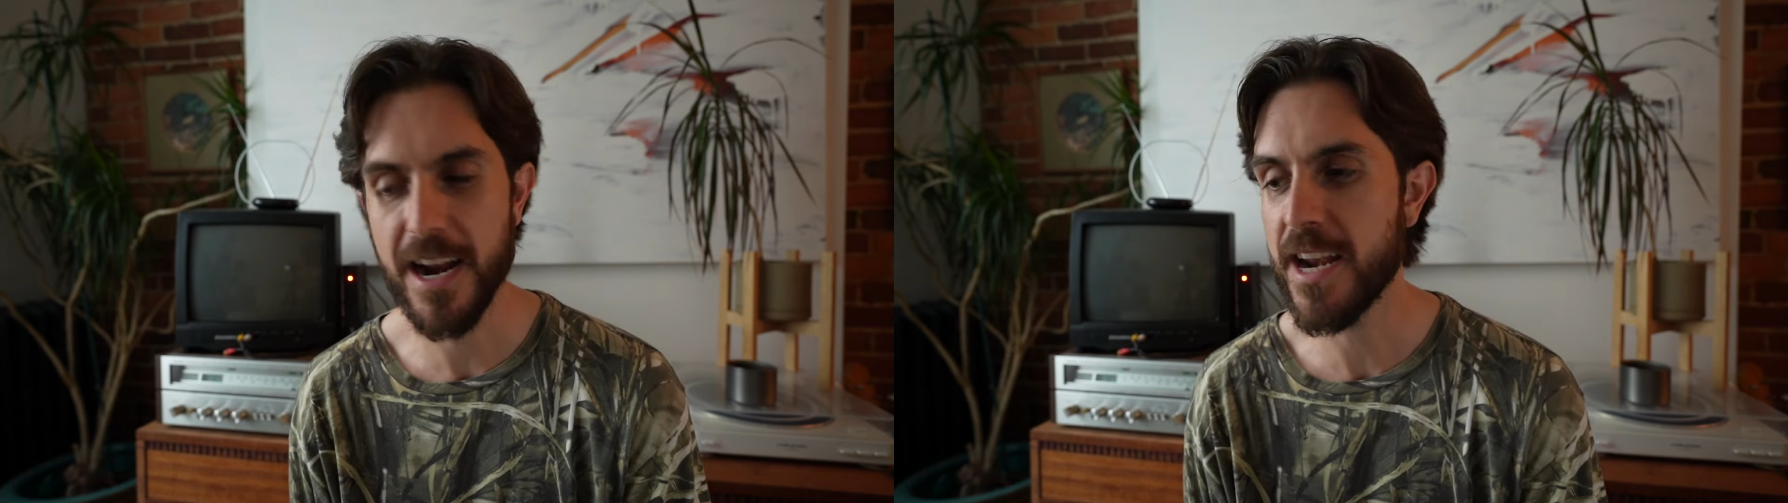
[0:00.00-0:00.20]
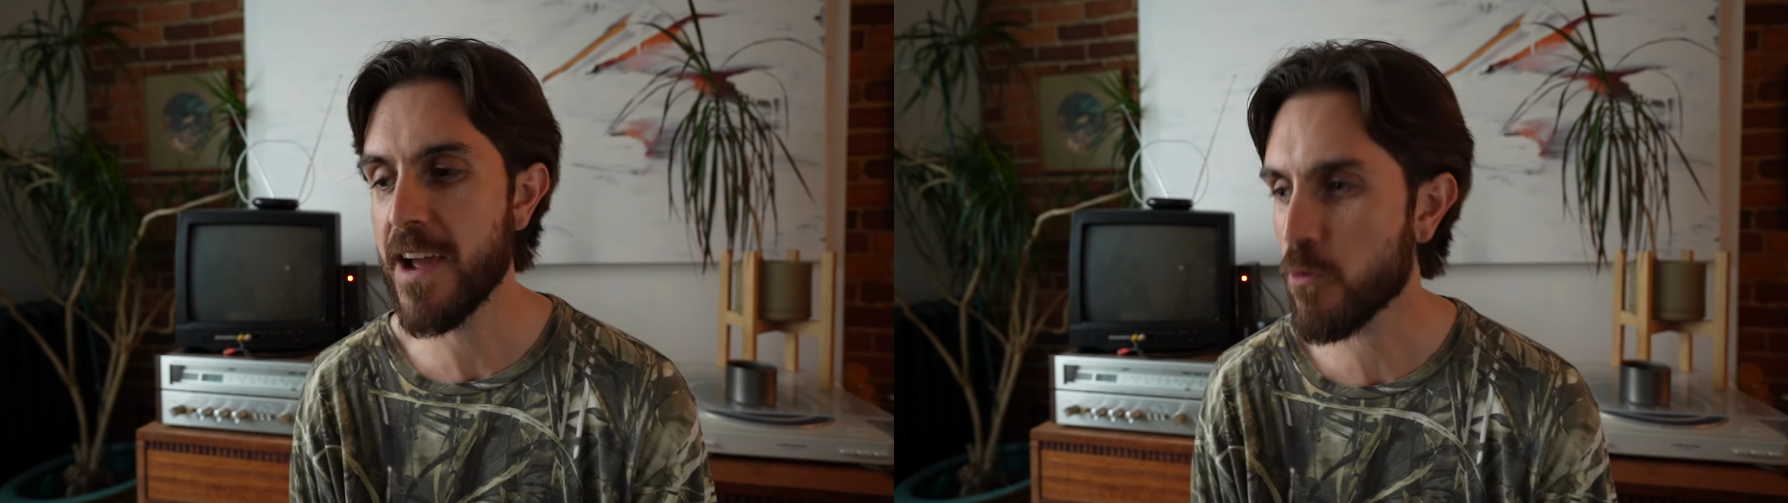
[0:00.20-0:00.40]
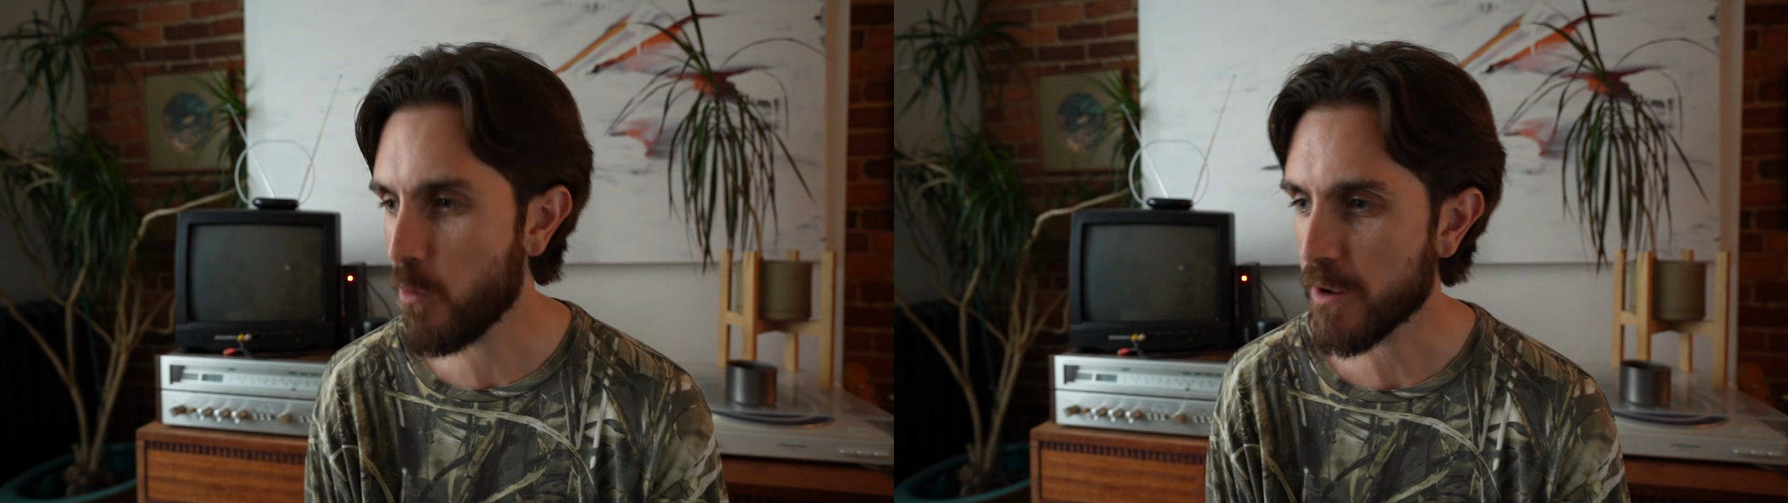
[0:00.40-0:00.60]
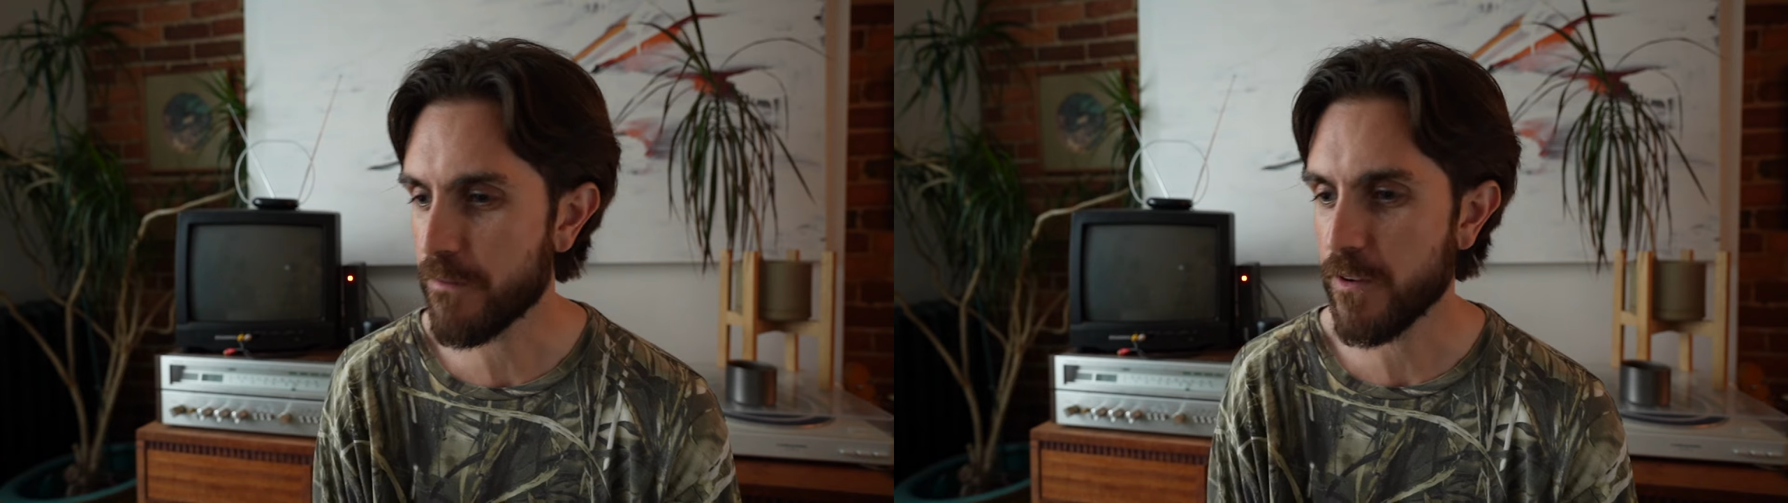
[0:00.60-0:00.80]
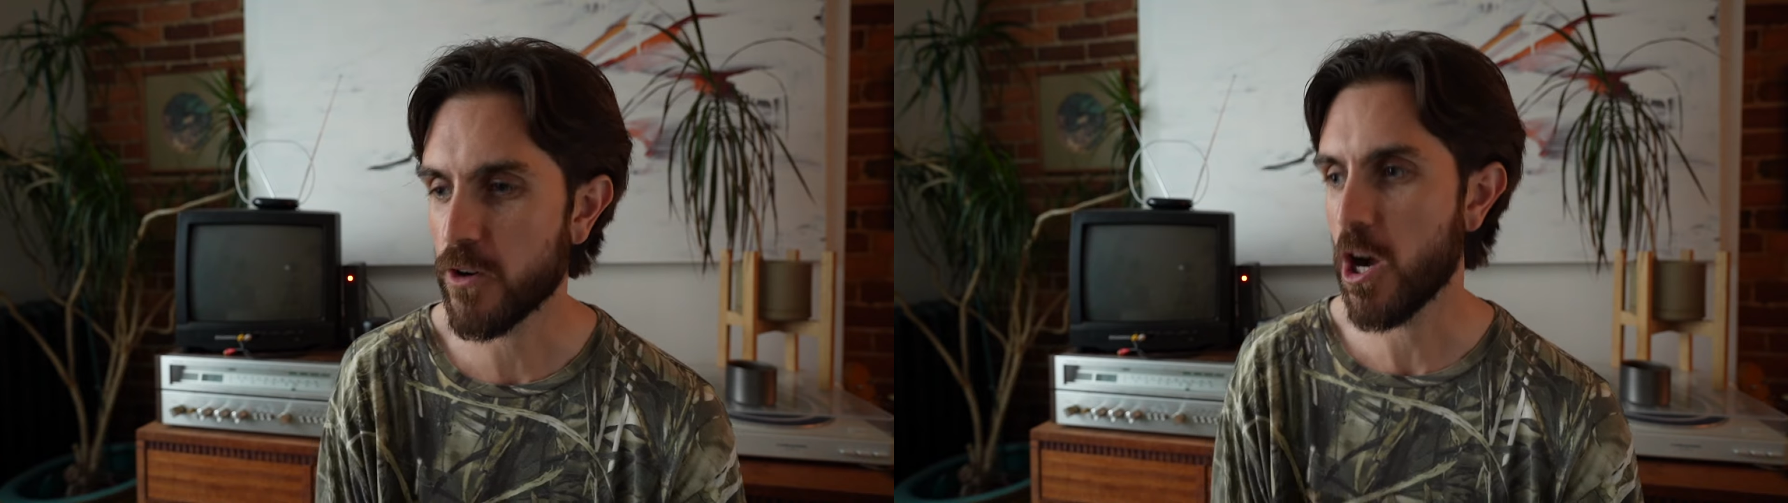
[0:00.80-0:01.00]
I never want to
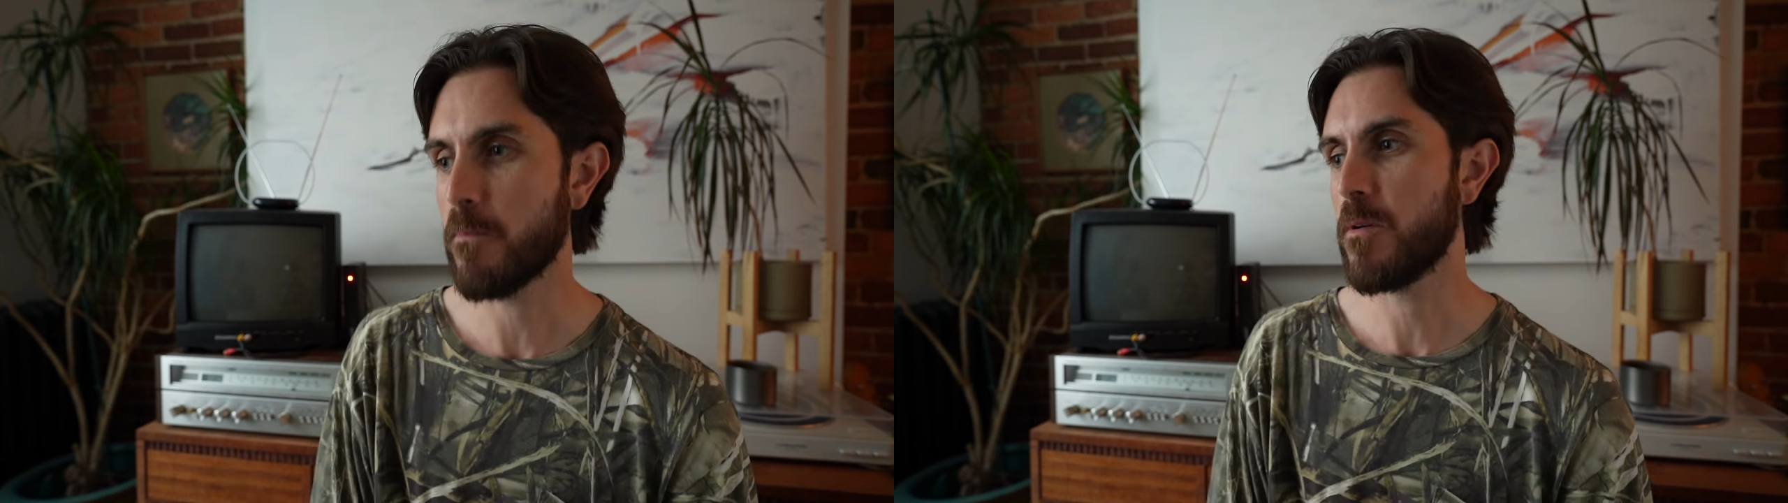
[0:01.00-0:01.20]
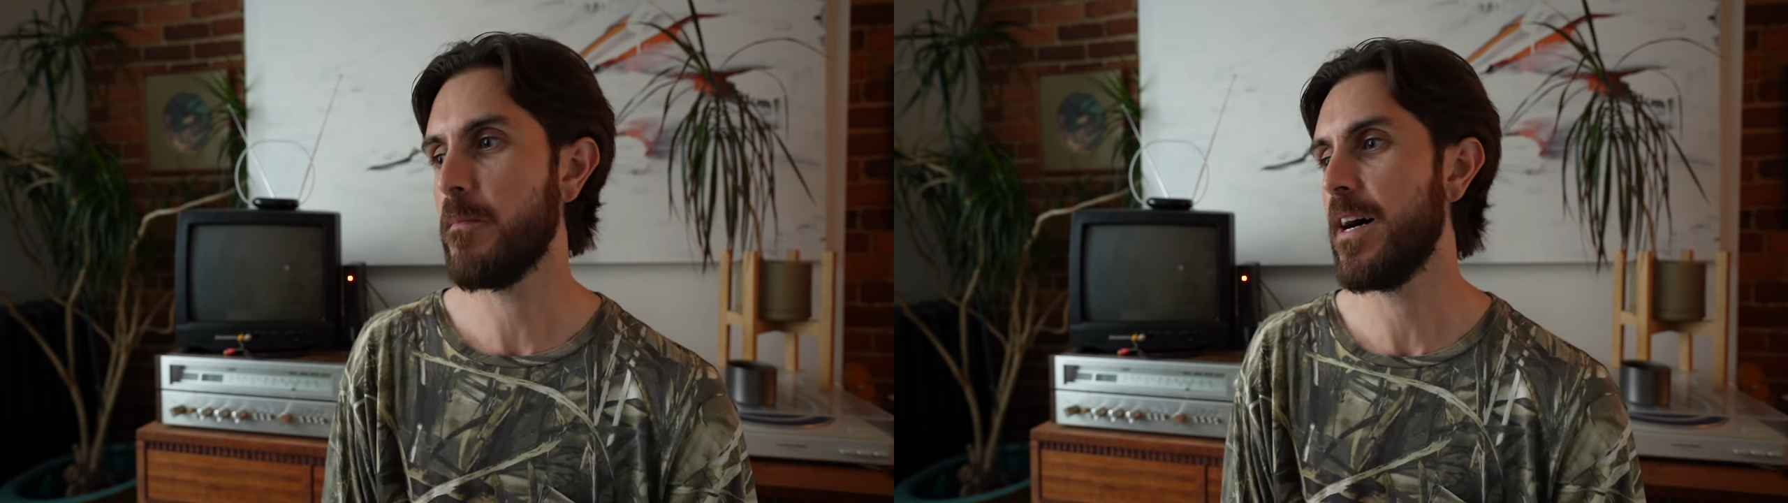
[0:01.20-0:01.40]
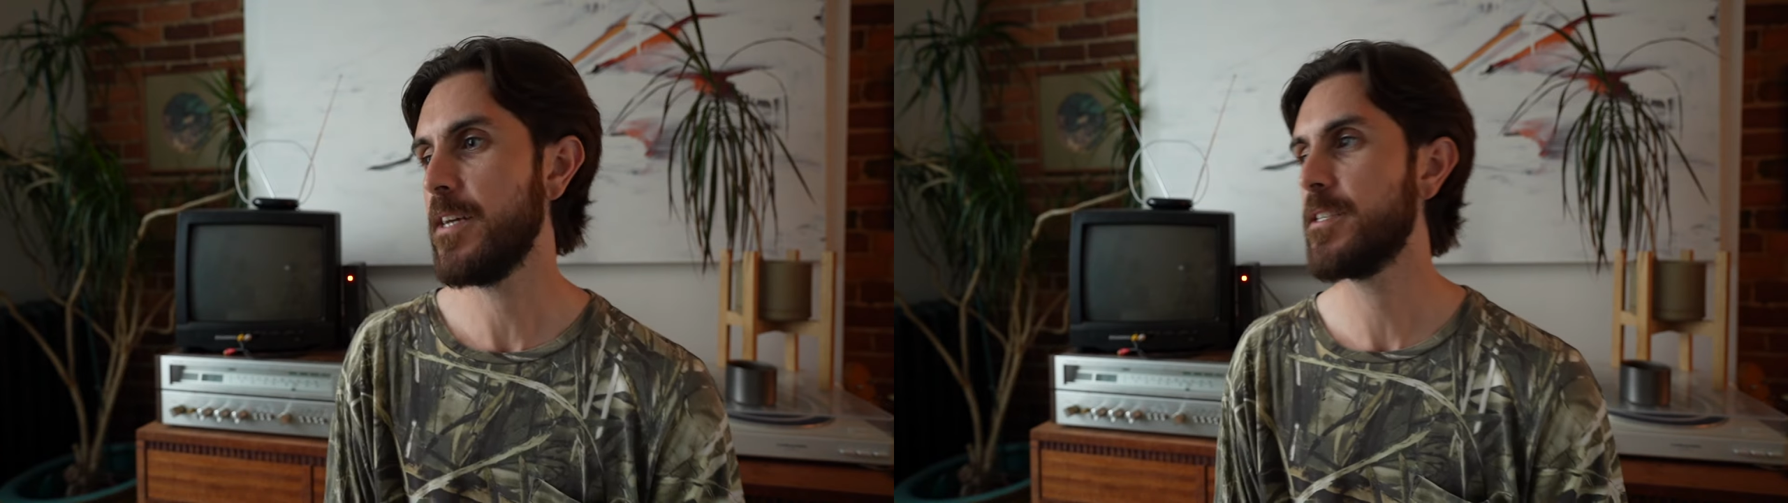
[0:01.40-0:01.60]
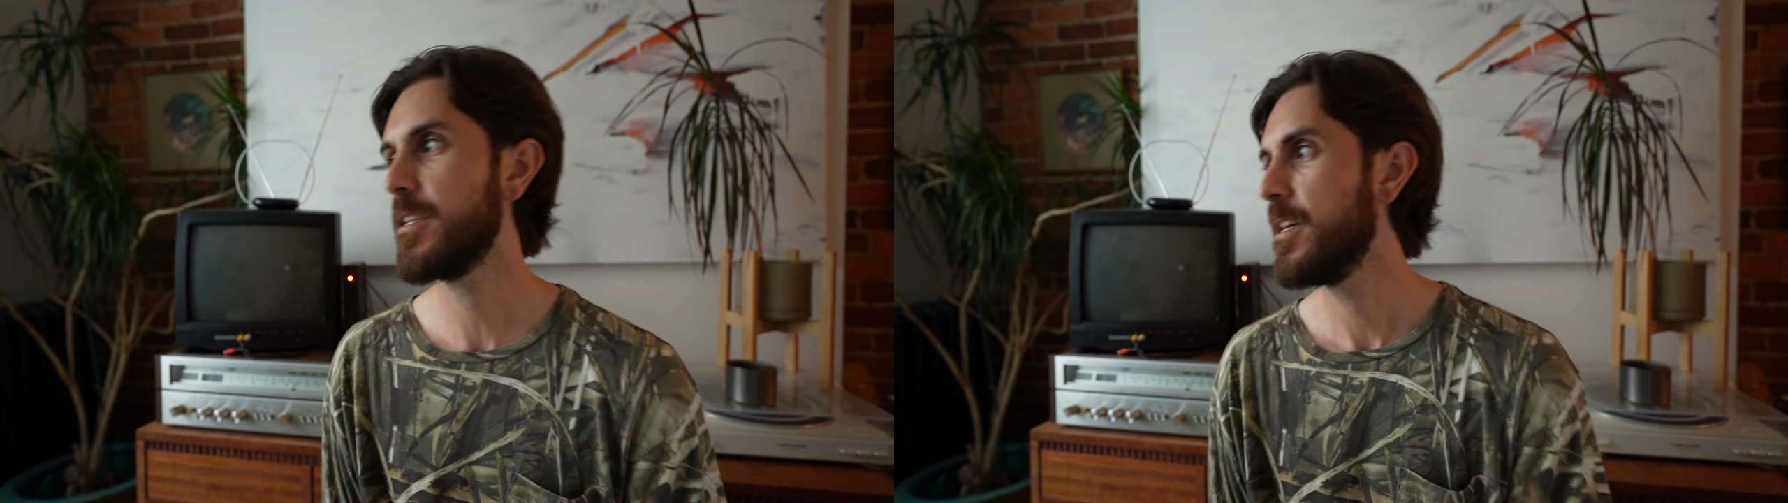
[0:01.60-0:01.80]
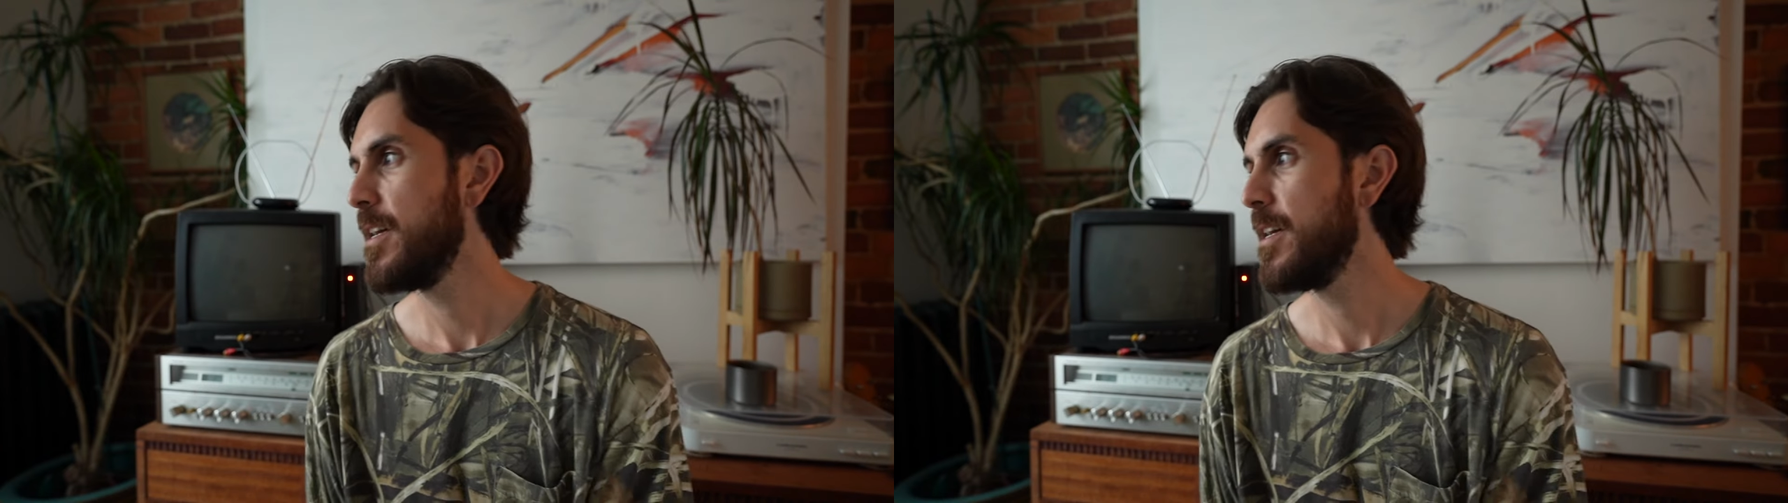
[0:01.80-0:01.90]
feel compromised